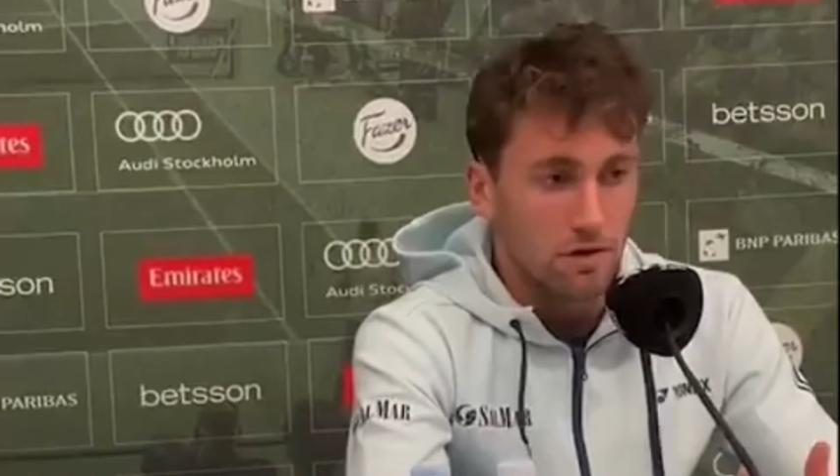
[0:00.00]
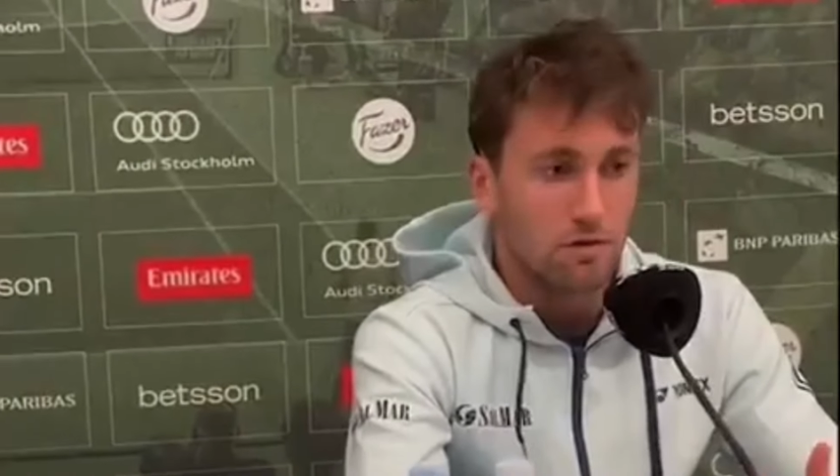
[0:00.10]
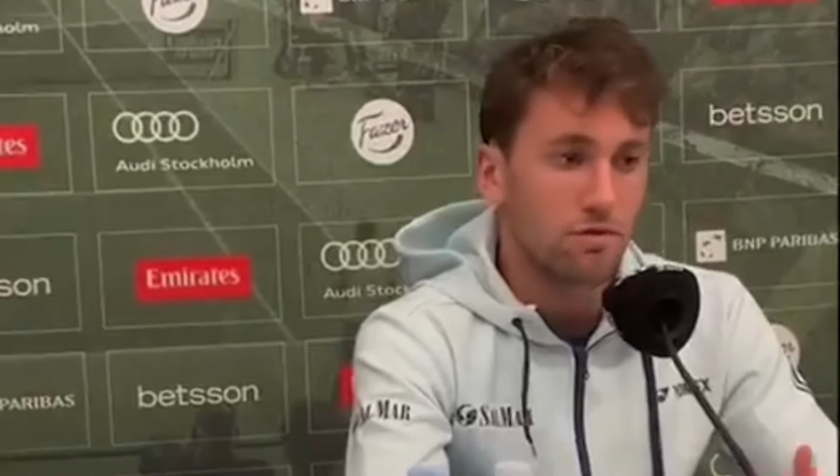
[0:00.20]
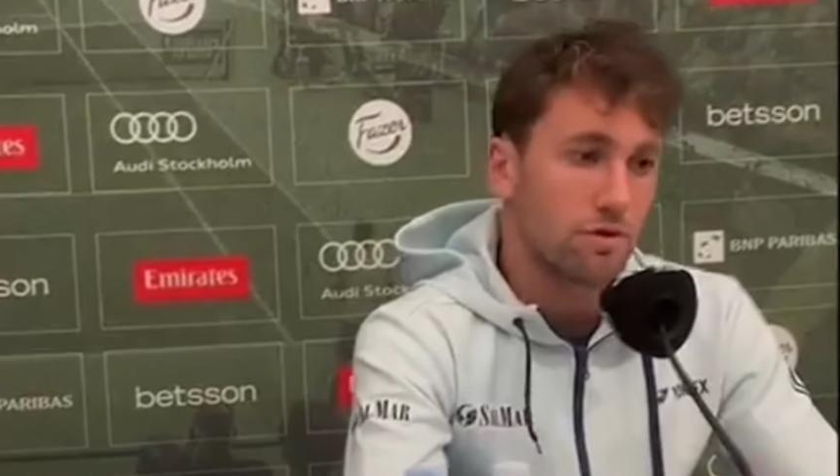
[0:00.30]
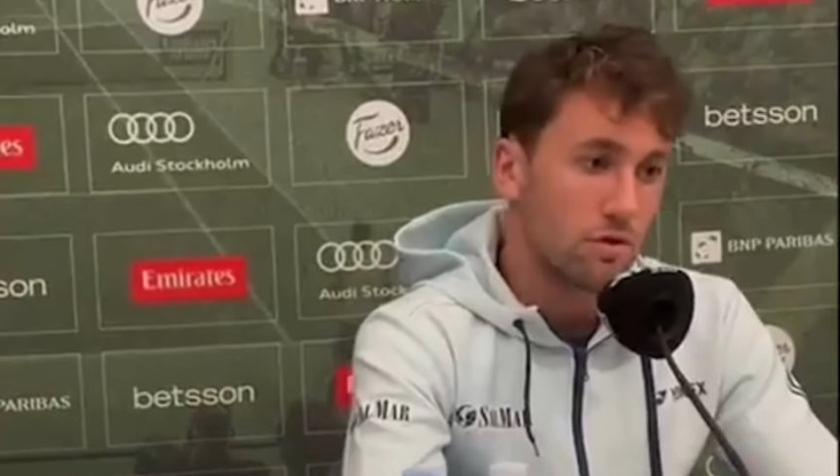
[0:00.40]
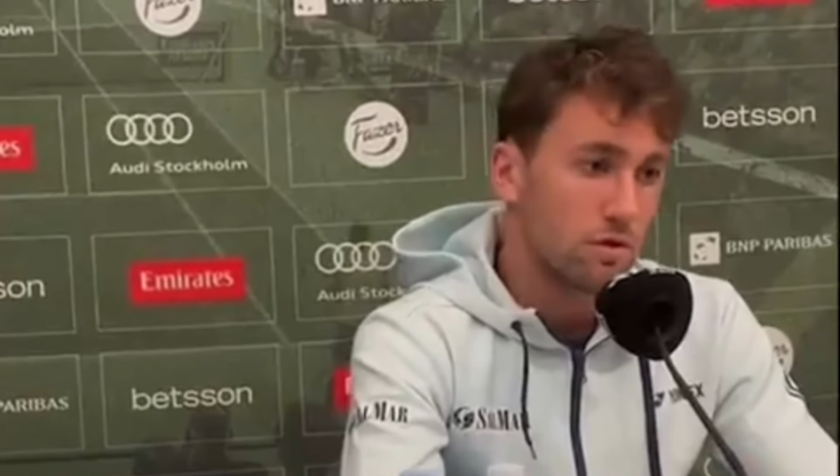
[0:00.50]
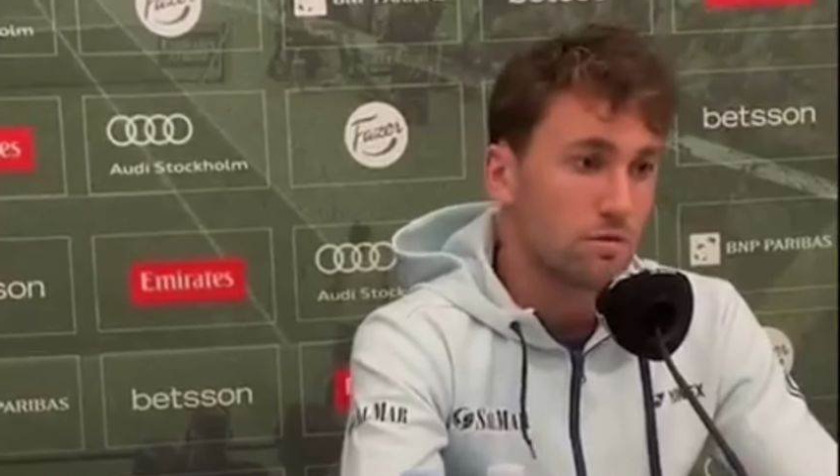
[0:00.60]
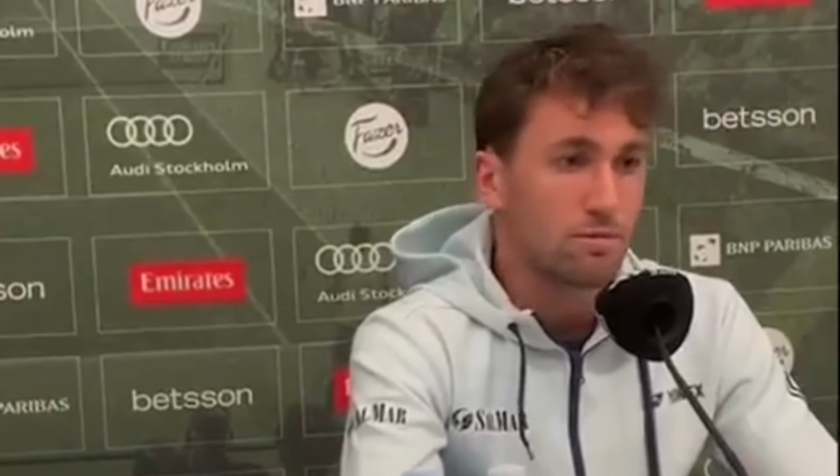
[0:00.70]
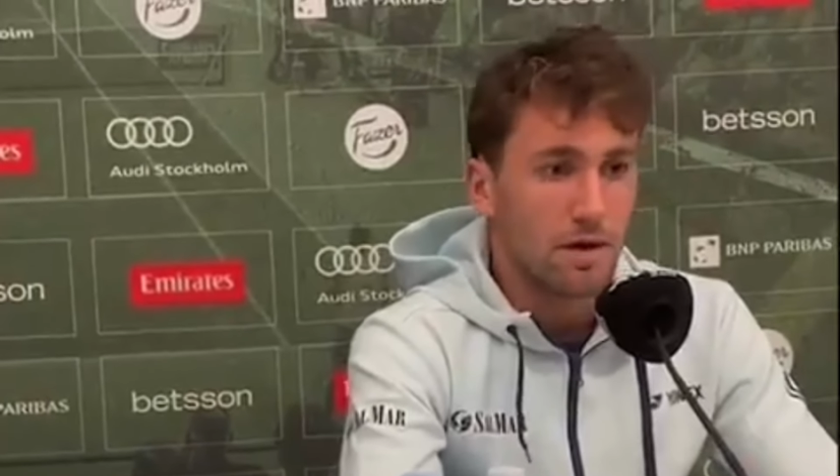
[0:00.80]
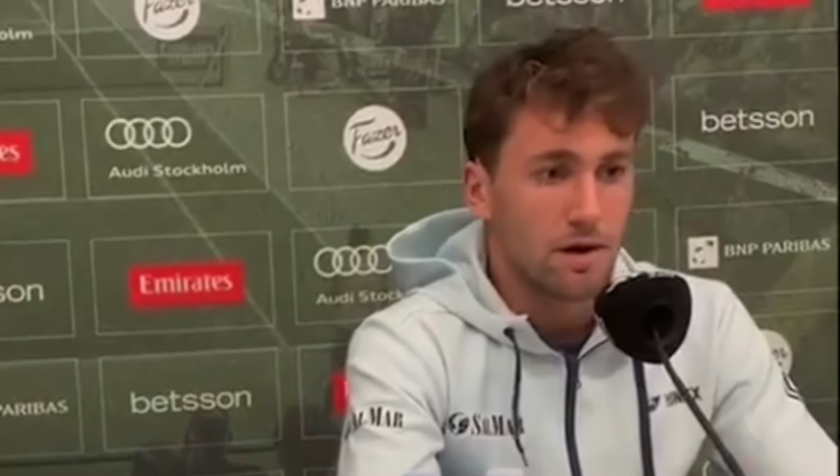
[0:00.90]

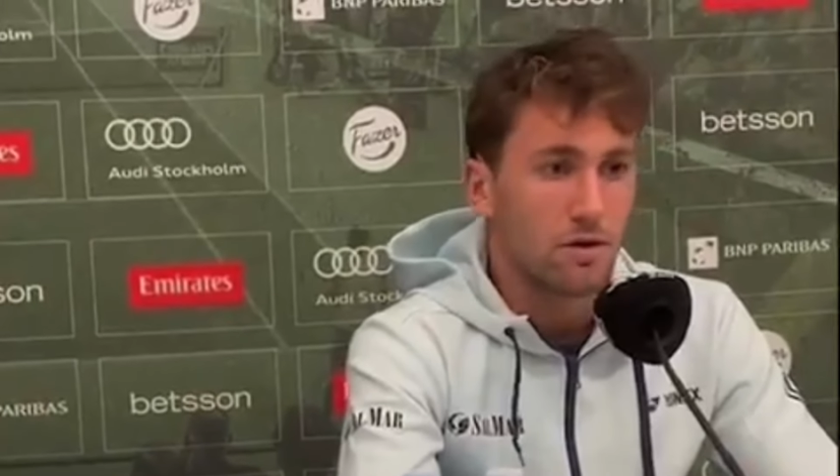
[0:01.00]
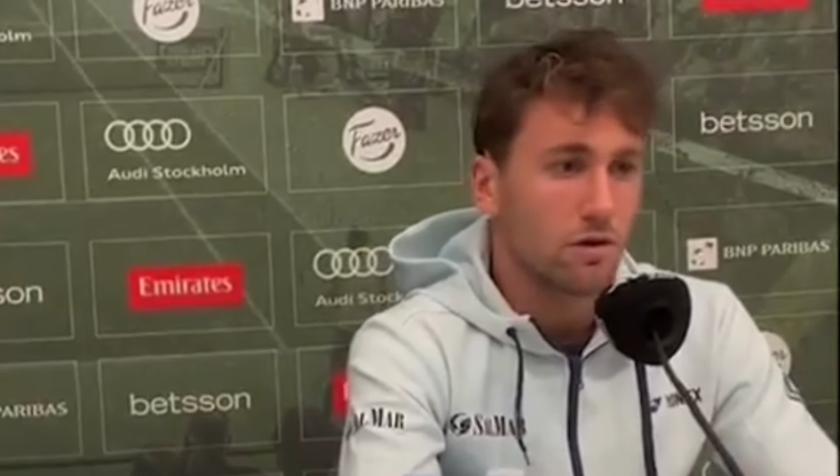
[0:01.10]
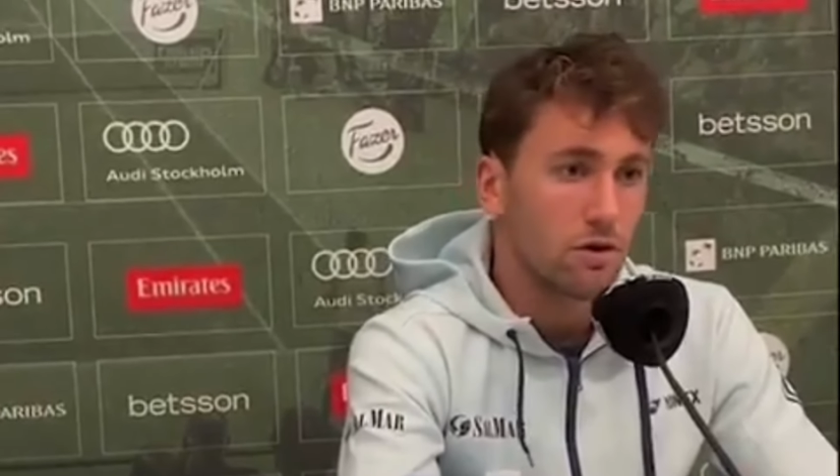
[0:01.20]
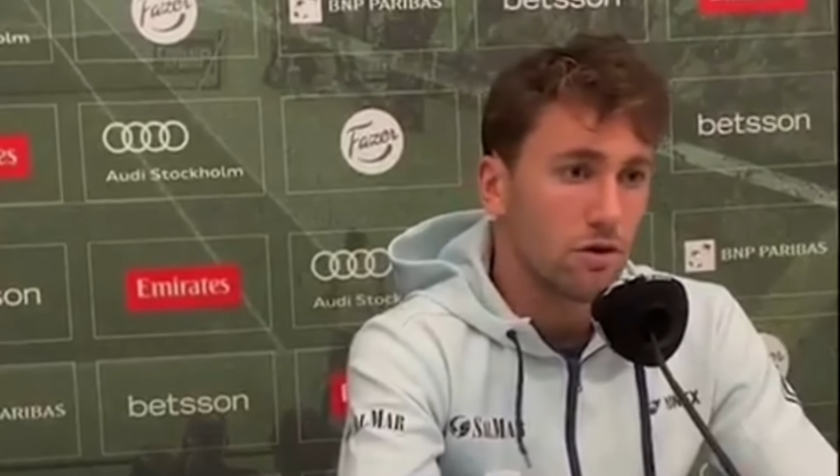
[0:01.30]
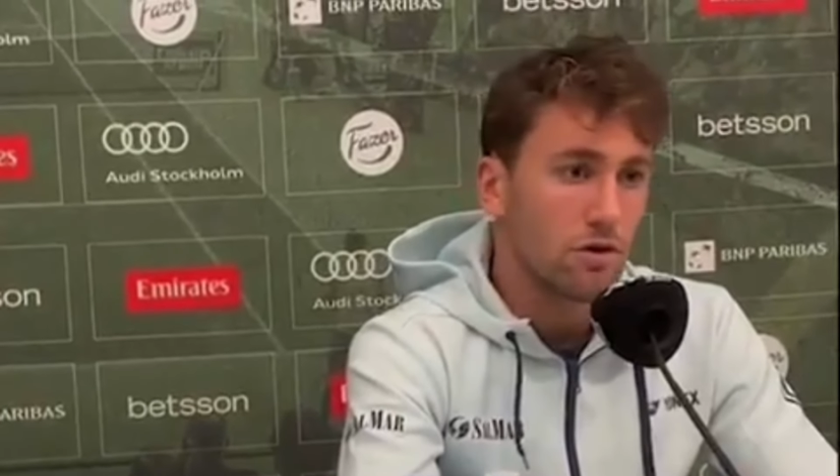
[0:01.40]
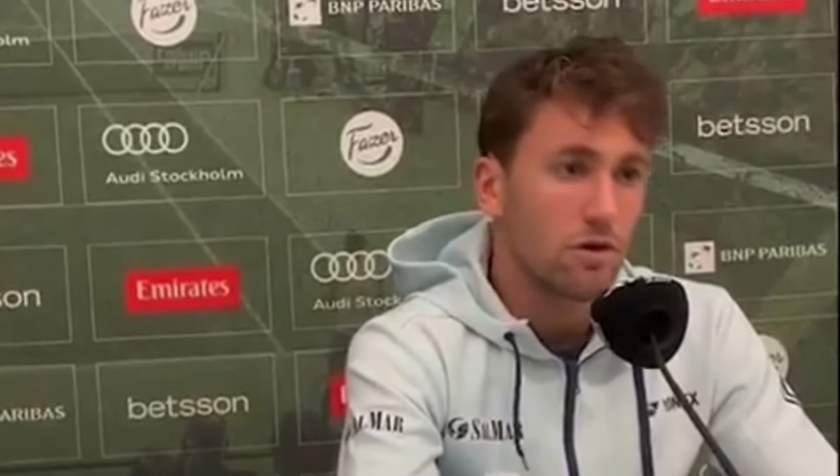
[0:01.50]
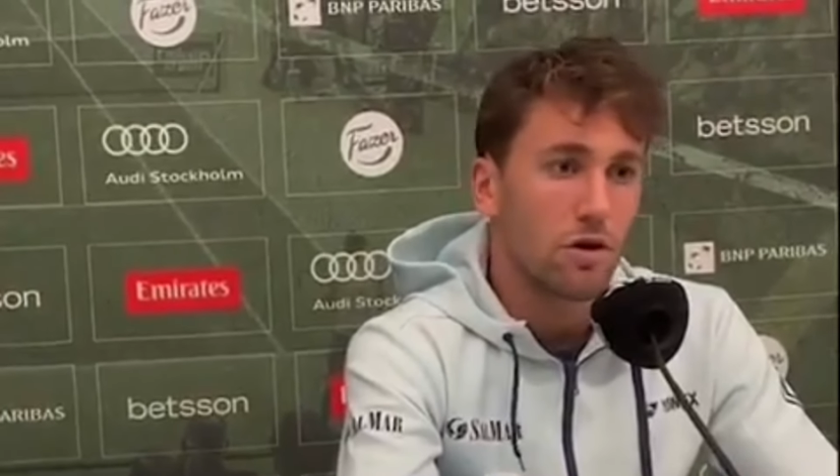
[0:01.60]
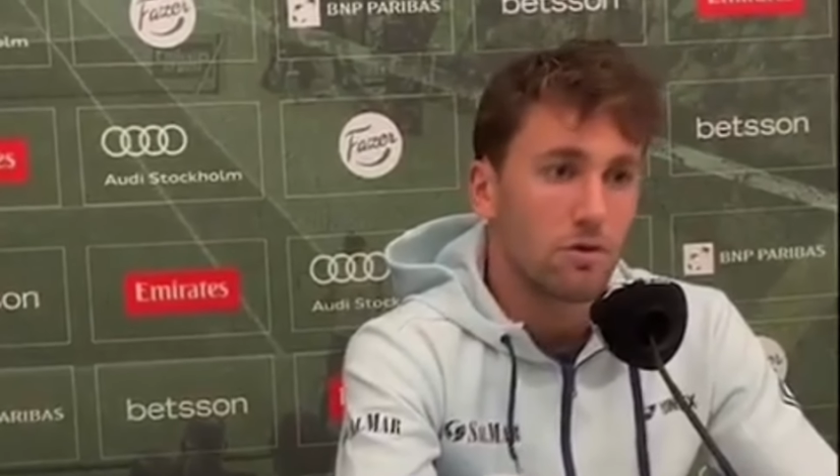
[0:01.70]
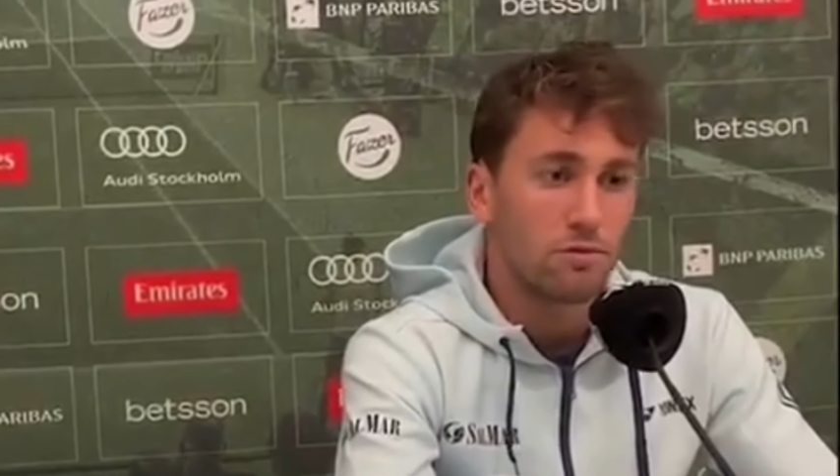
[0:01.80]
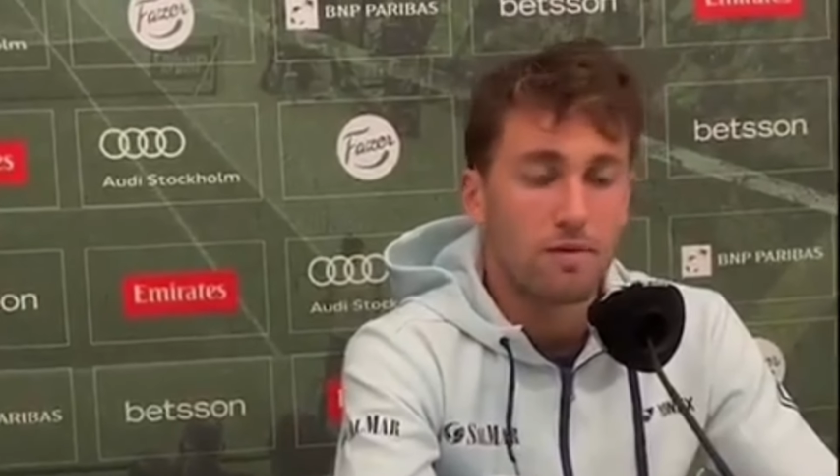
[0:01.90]
for better or good, you
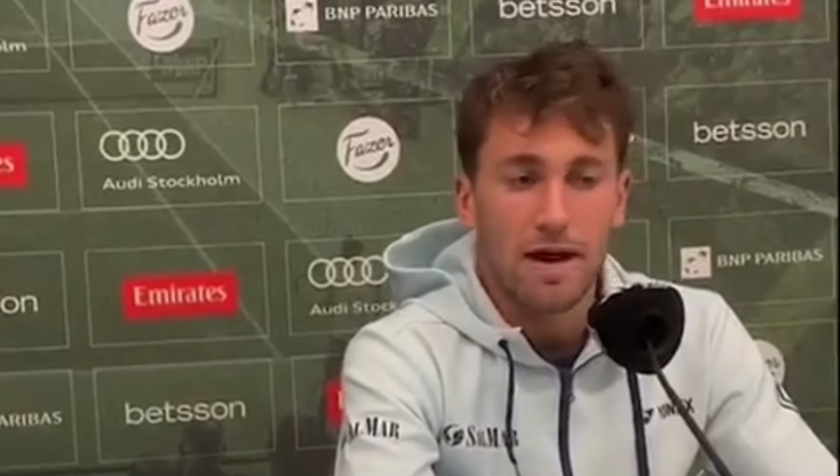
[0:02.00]
know,